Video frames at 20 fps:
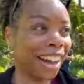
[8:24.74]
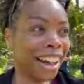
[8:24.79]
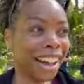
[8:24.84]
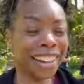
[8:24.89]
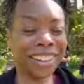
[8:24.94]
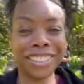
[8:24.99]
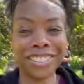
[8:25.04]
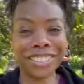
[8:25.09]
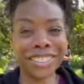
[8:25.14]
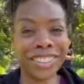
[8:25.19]
I
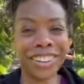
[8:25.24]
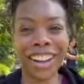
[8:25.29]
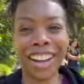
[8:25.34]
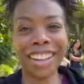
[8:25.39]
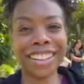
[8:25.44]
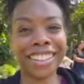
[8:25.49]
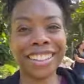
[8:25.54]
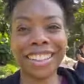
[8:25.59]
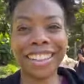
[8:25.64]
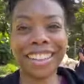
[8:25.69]
don't know, I
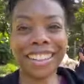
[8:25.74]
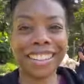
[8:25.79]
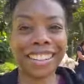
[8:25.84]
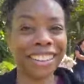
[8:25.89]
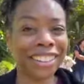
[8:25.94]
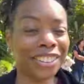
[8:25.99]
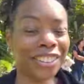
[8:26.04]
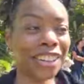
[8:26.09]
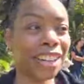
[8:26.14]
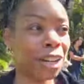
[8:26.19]
can't.
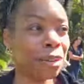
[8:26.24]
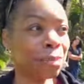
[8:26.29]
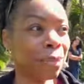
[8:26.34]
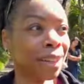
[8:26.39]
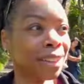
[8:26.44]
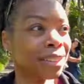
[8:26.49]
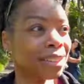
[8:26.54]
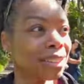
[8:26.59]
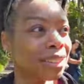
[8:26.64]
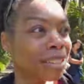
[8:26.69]
You can't
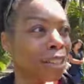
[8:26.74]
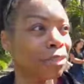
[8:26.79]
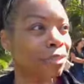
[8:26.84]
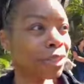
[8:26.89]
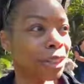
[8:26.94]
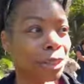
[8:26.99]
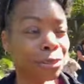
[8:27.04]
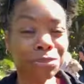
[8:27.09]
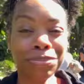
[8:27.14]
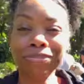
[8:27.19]
make this stuff
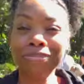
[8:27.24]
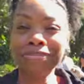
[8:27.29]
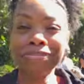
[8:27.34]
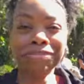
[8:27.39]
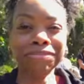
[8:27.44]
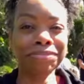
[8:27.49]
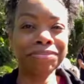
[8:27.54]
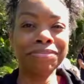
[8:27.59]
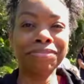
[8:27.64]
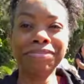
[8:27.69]
up.
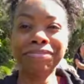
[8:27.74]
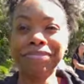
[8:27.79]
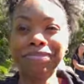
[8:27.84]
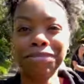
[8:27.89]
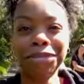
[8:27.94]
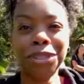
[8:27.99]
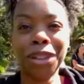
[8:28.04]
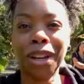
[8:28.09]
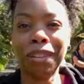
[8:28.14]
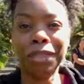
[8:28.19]

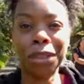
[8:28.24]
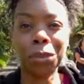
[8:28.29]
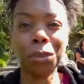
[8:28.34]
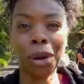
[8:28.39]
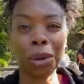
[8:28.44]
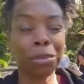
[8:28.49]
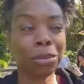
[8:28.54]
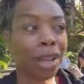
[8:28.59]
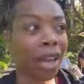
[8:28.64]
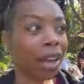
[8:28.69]
Traveling While
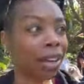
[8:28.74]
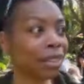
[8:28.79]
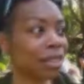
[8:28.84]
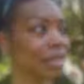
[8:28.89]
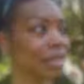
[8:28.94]
Black.